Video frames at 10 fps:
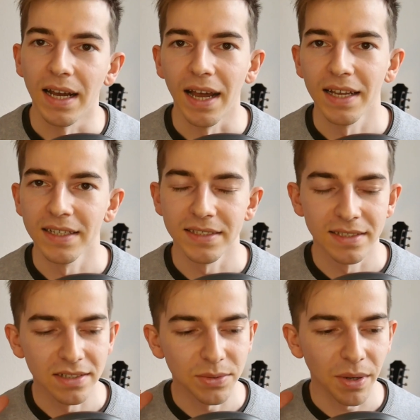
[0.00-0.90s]
I
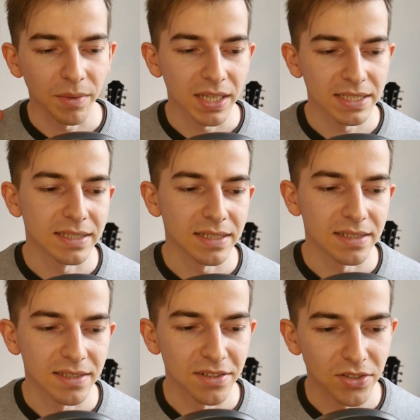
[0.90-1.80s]
still remember that
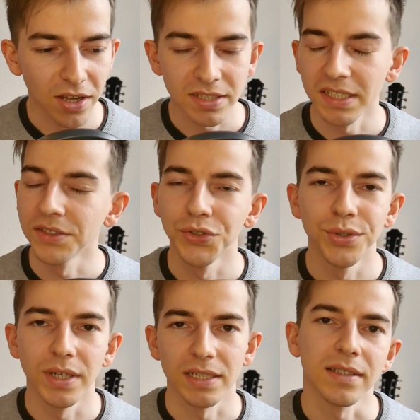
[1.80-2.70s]
it's not a
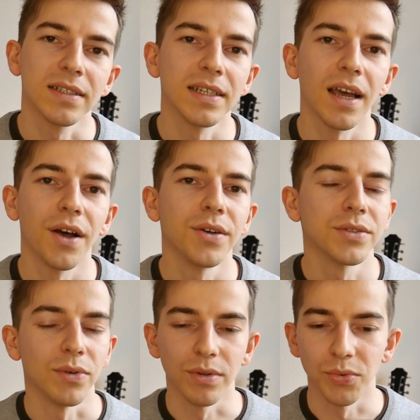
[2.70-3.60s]
true
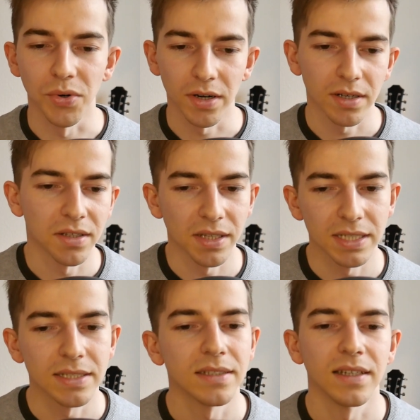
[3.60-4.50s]
stdout. We will work on
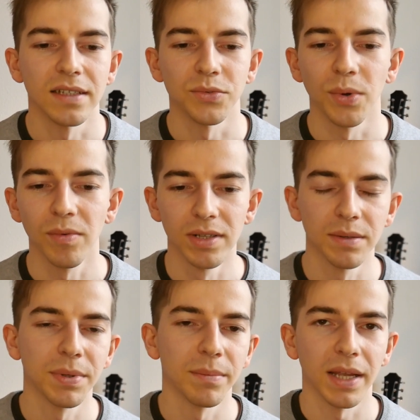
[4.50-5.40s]
this and we will
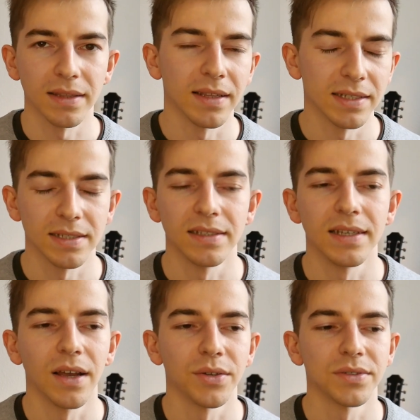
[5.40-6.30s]
implement the
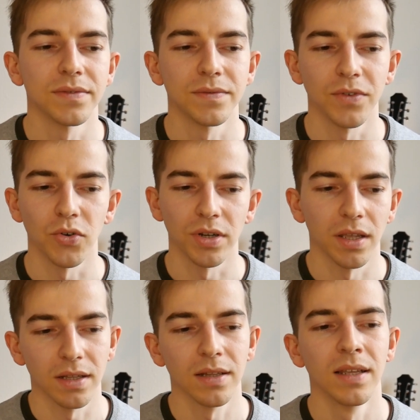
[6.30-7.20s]
stdout for
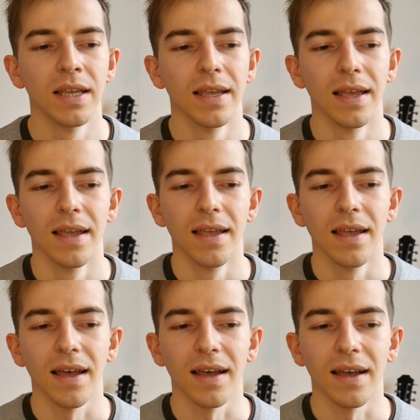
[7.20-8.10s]
real,
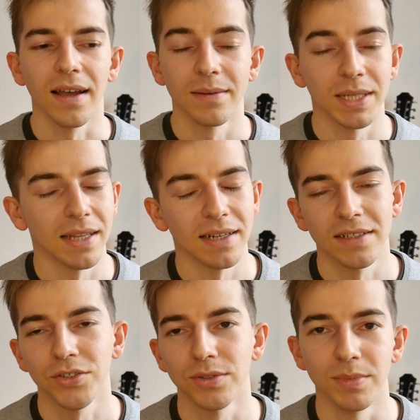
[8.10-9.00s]
but
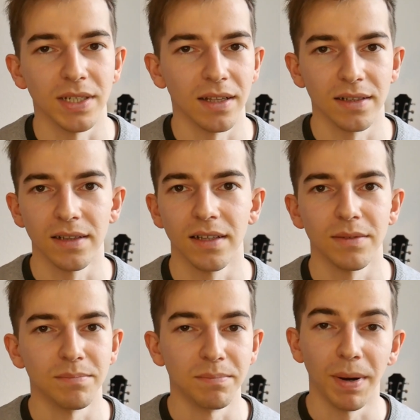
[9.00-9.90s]
there should be a
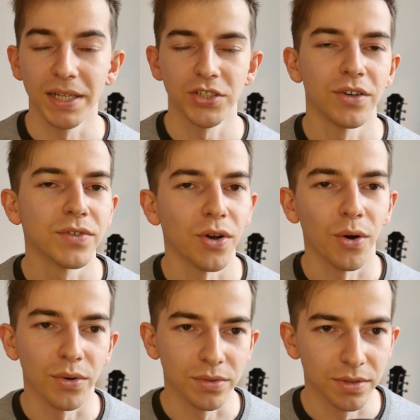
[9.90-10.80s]
bunch of
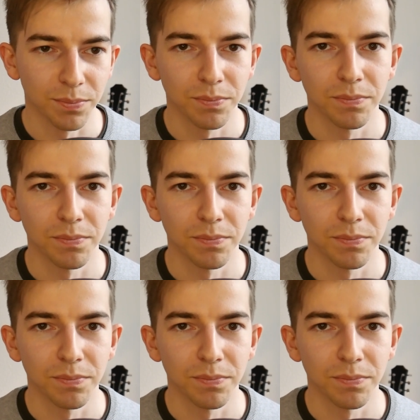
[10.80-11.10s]
code